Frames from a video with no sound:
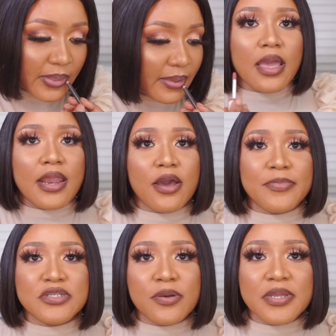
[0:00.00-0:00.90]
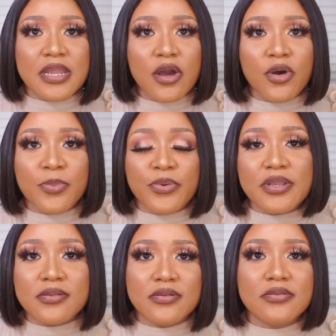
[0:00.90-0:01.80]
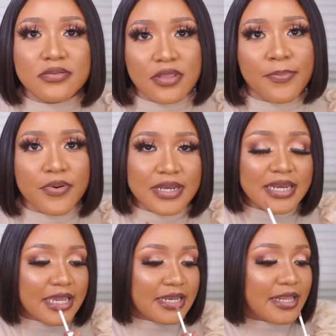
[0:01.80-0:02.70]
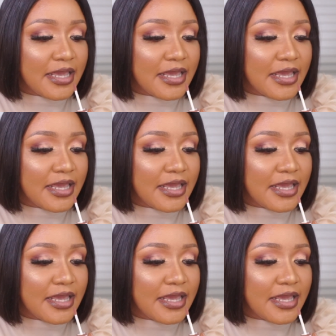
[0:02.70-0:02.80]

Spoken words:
And I'll be topping that up with the Praline.